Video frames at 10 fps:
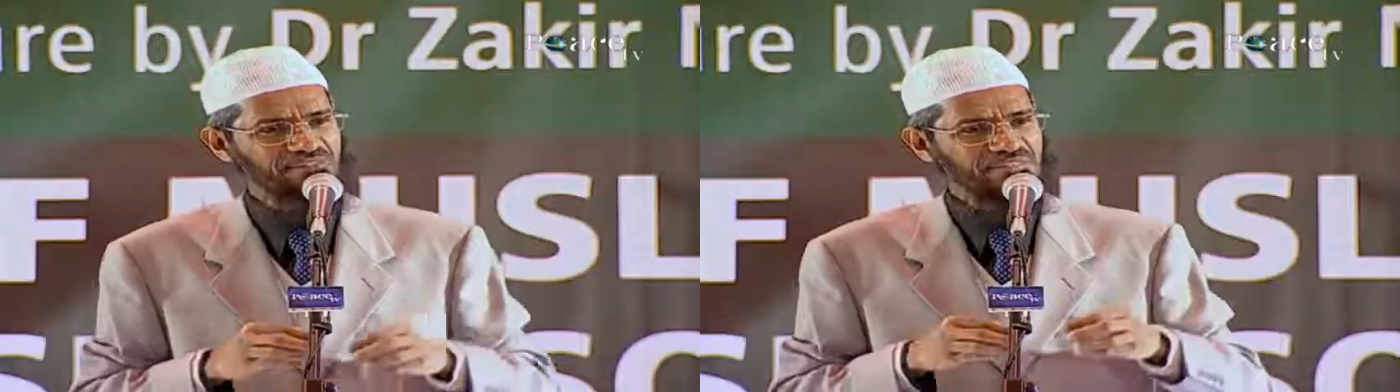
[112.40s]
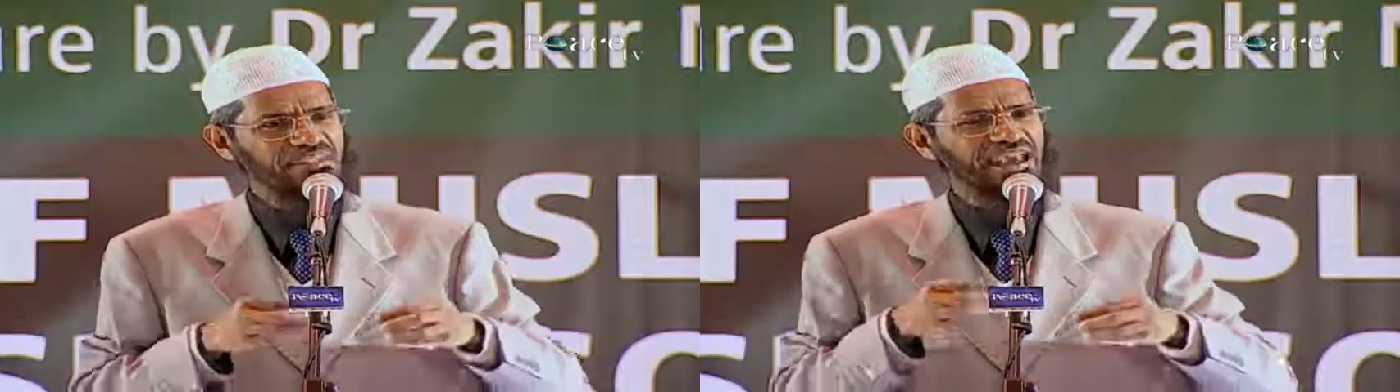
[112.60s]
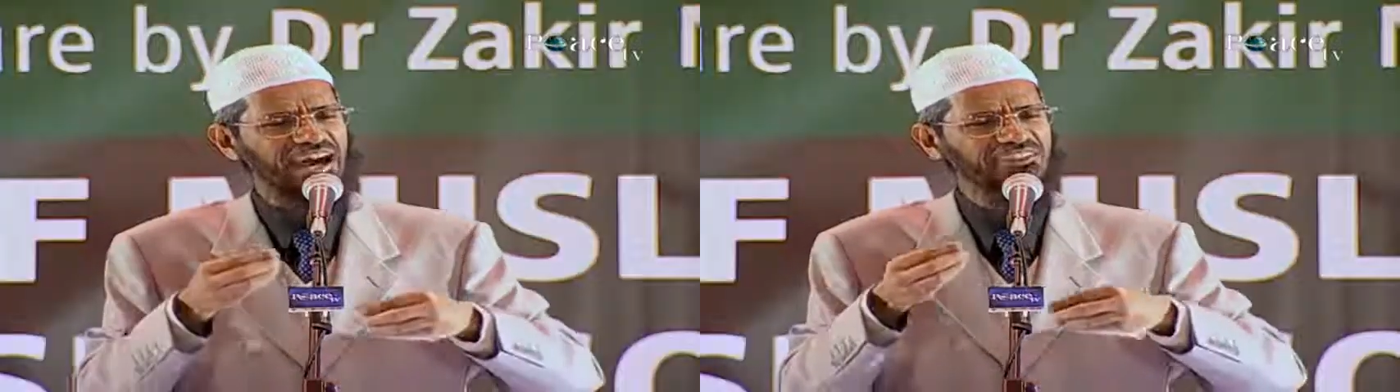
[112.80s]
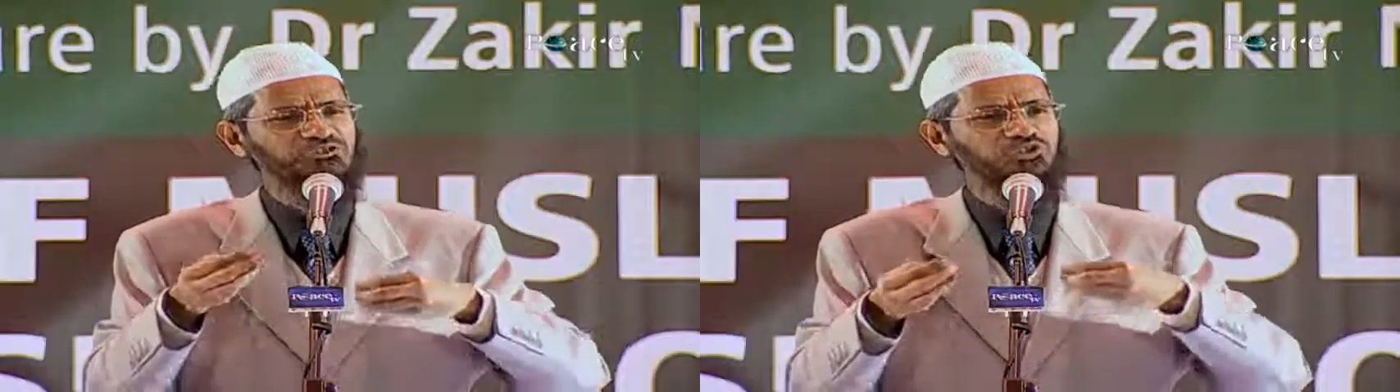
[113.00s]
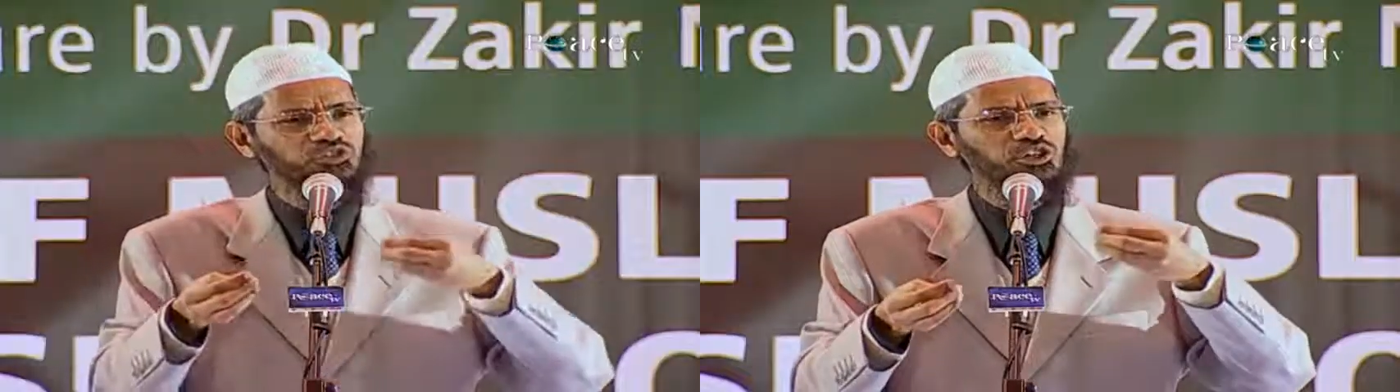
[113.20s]
when they ask
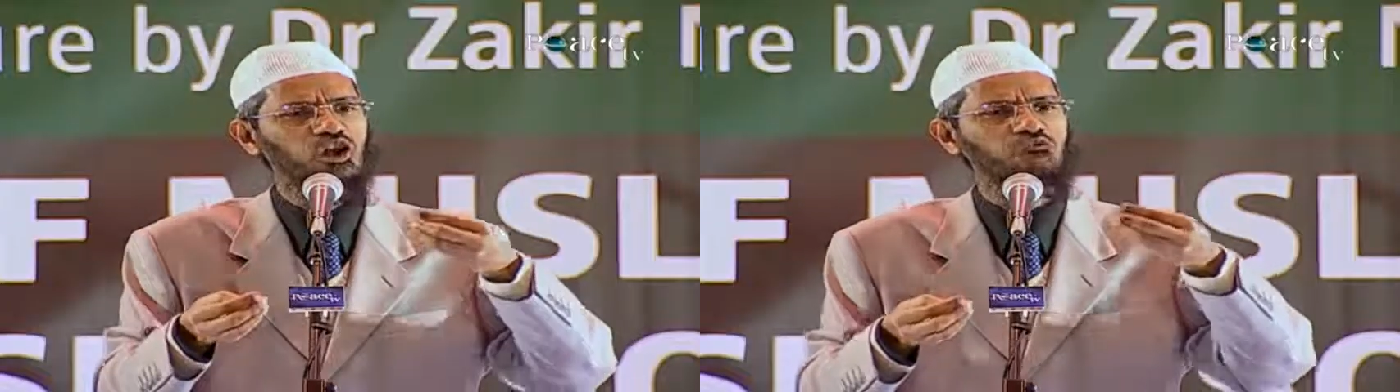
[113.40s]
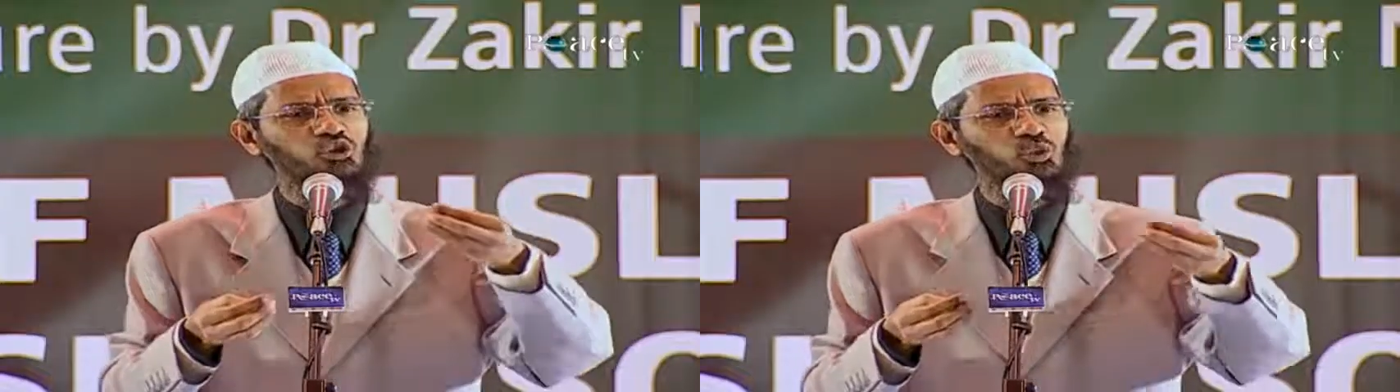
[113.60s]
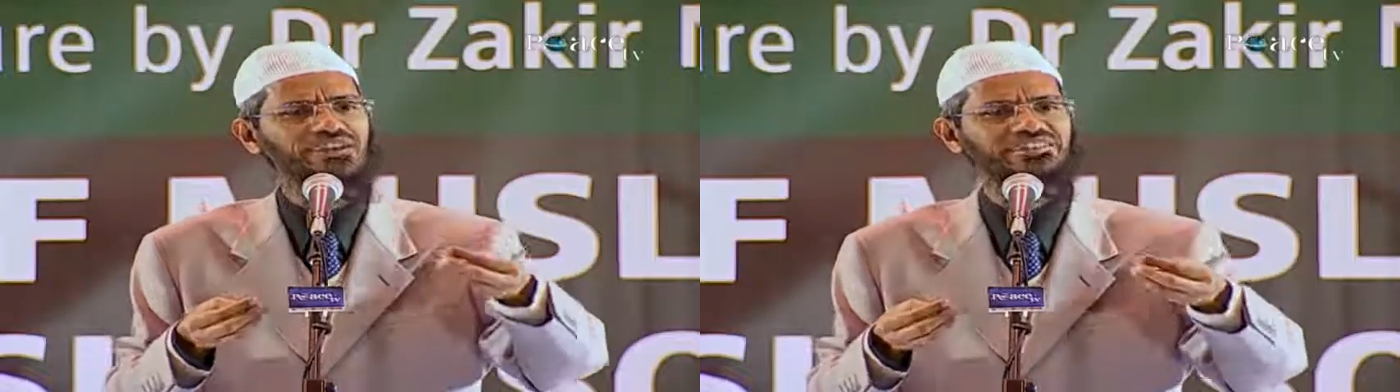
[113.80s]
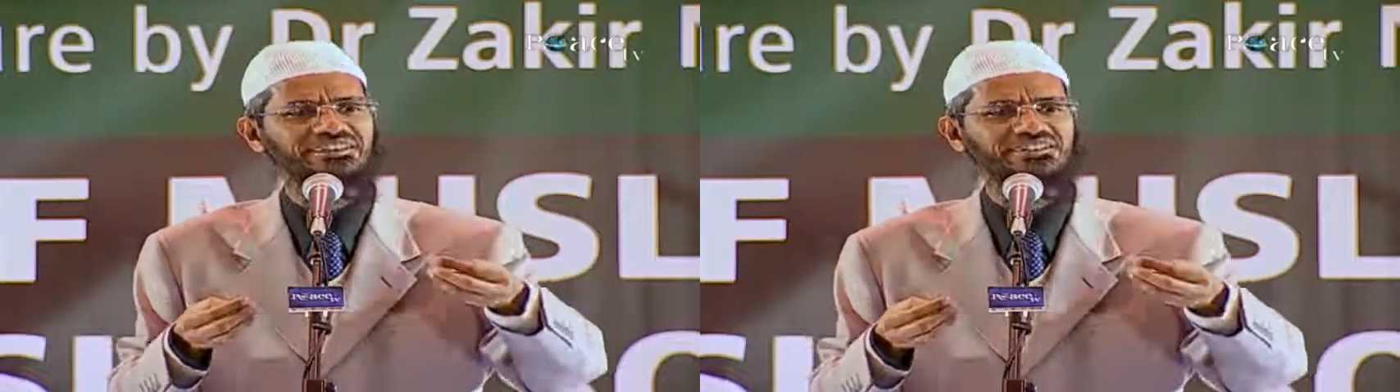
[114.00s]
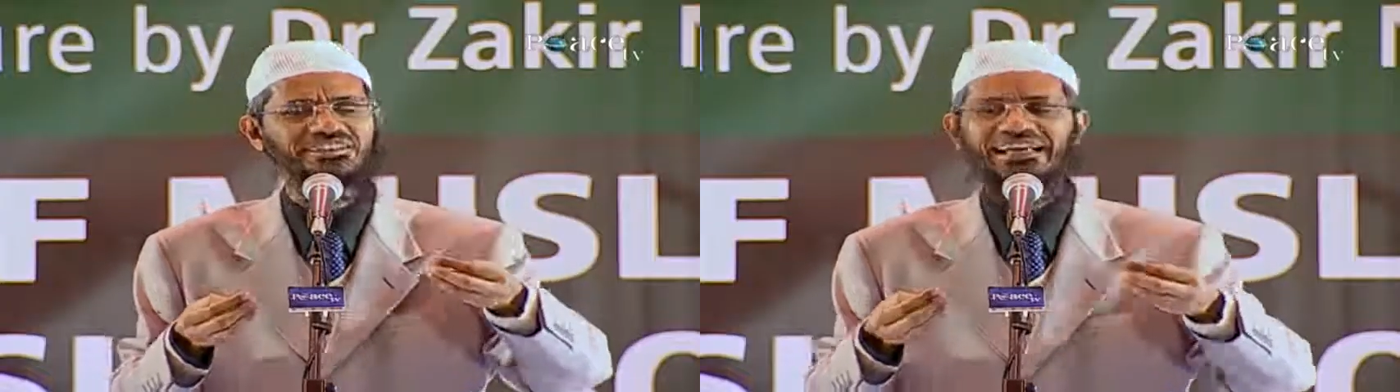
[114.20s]
you 3 or 4
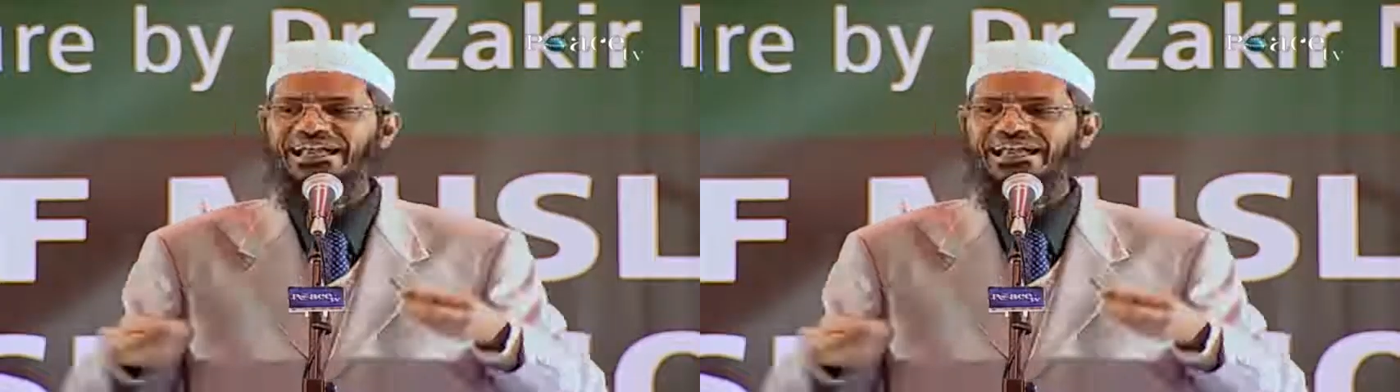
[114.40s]
questions,